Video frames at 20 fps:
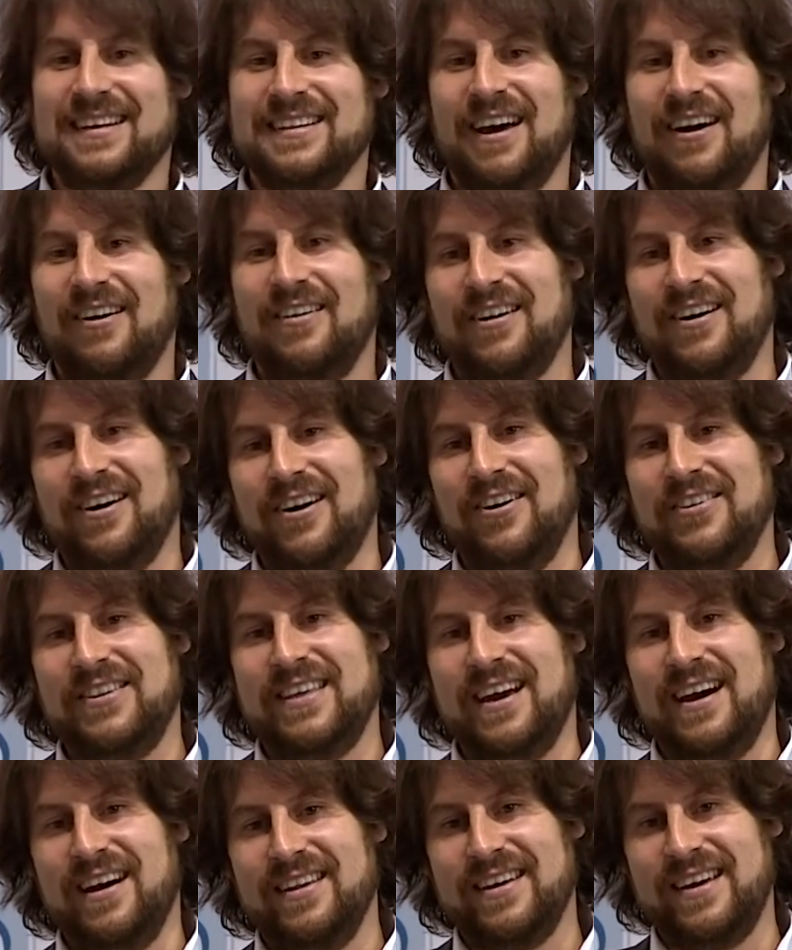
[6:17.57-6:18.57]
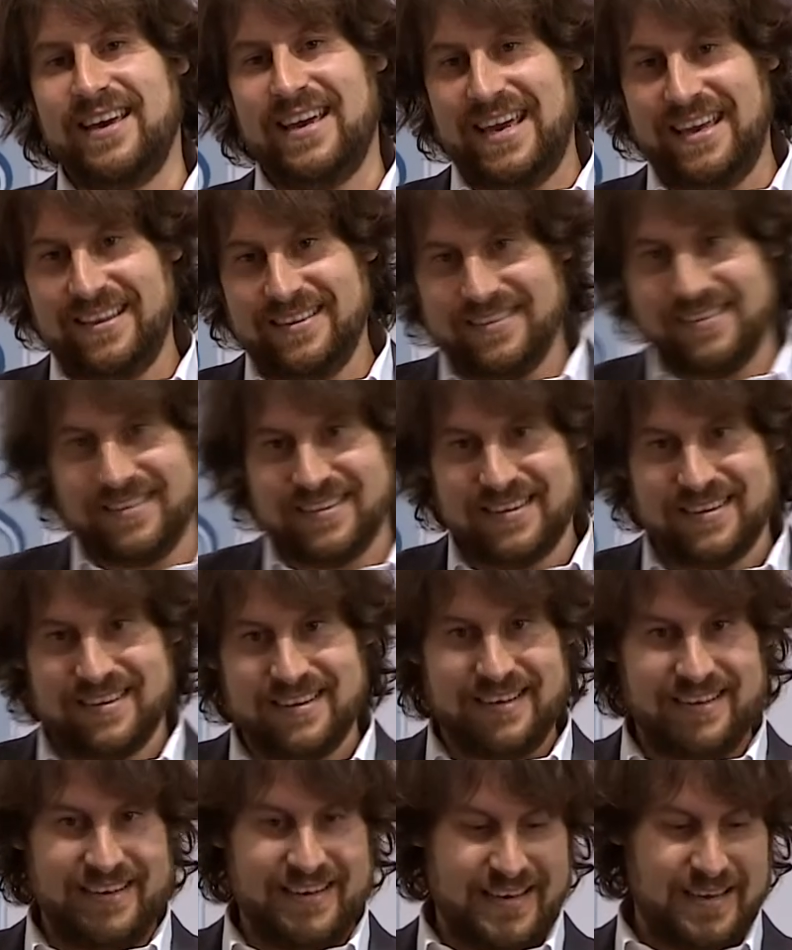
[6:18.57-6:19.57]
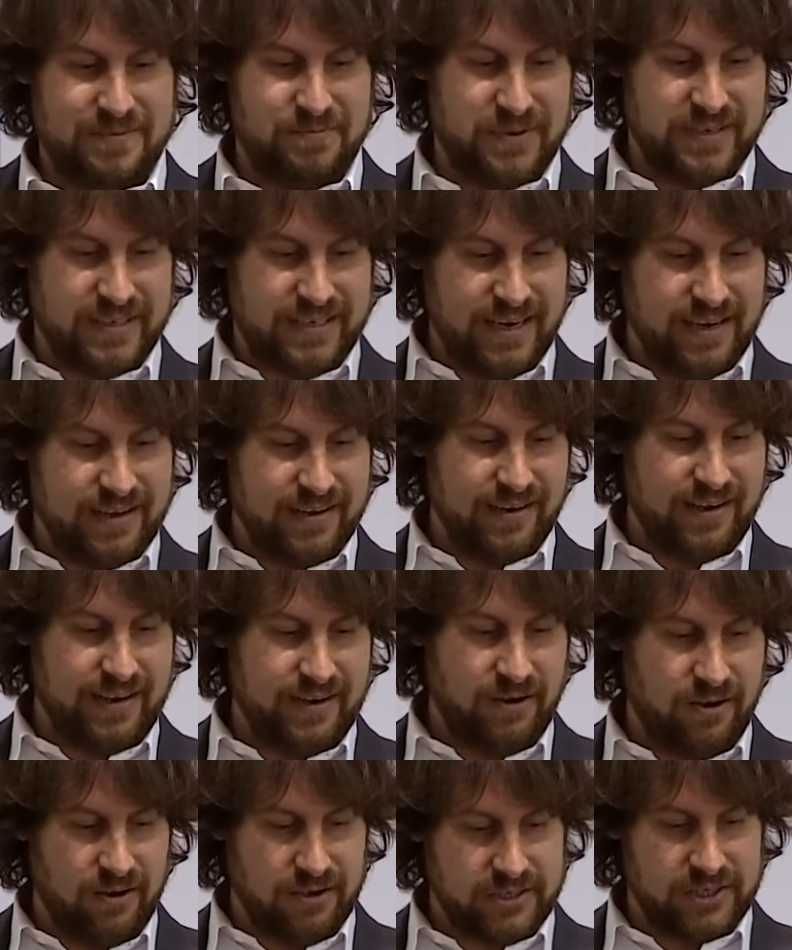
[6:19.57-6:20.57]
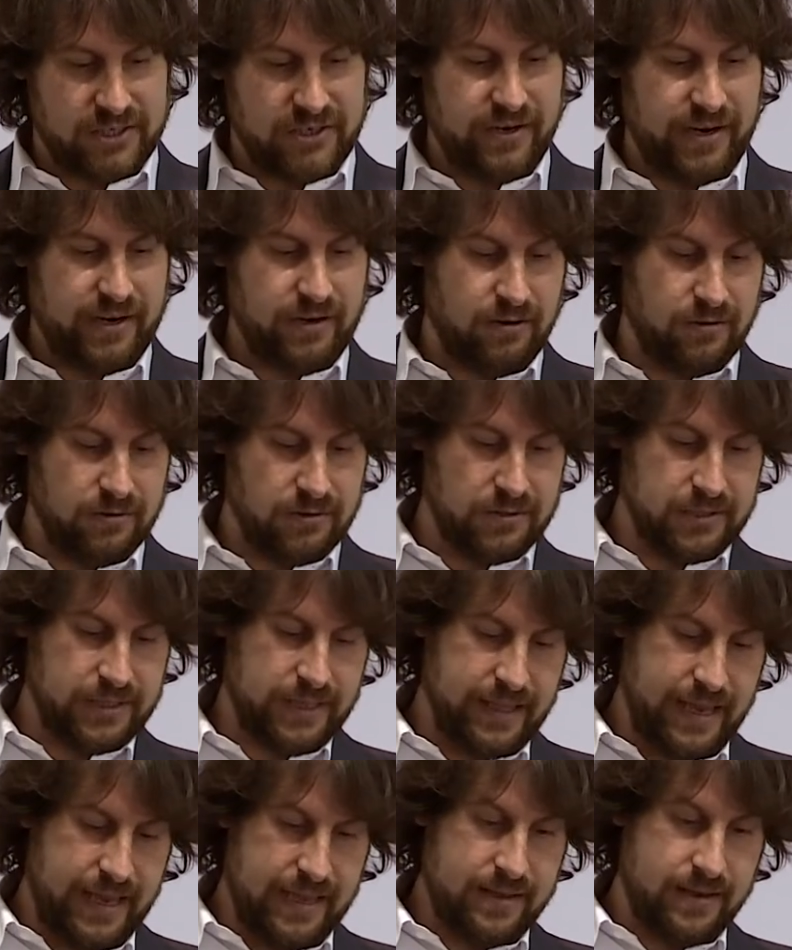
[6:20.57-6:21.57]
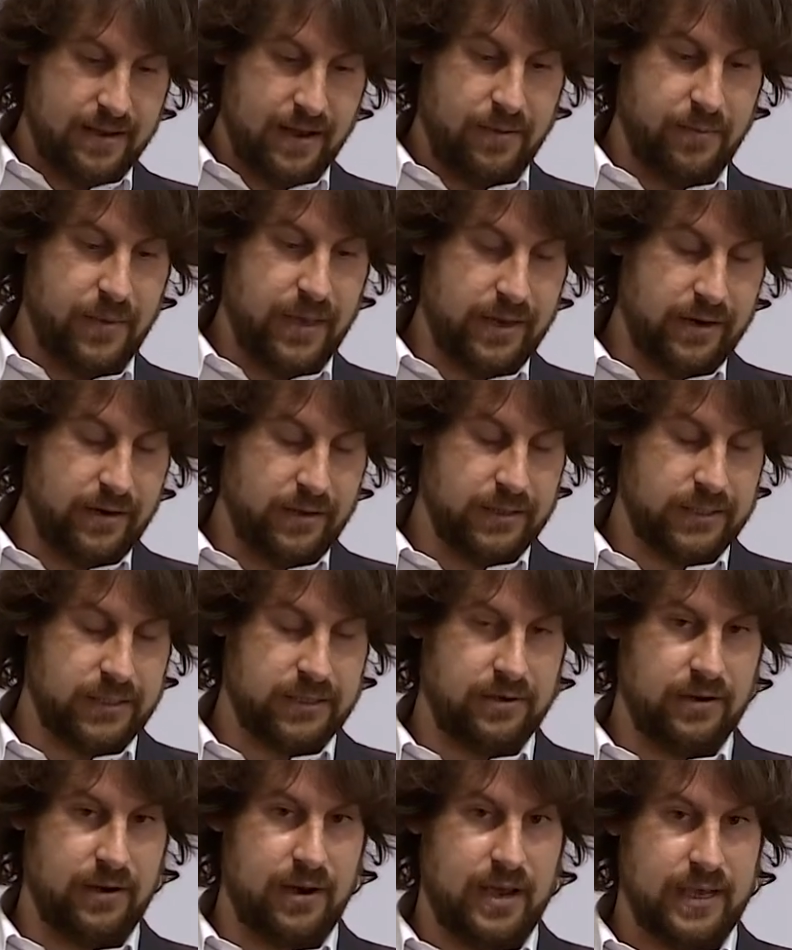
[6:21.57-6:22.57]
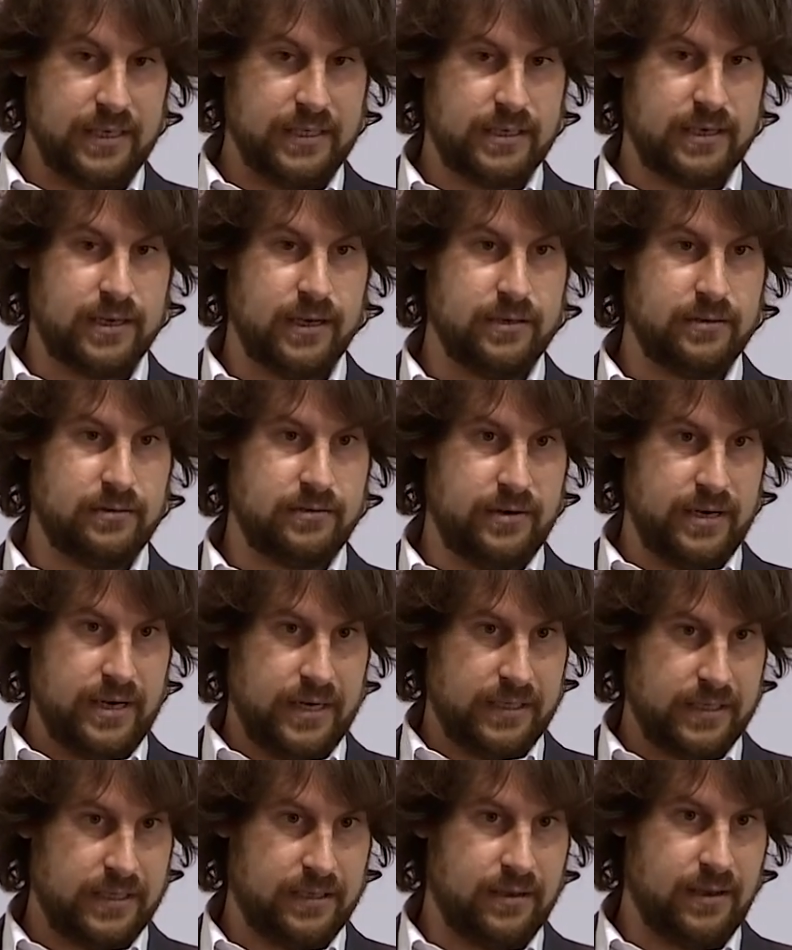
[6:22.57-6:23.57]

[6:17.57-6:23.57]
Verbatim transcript: Now, on the other hand, uh, in particular in Austria and all those late-coming industrialized countries,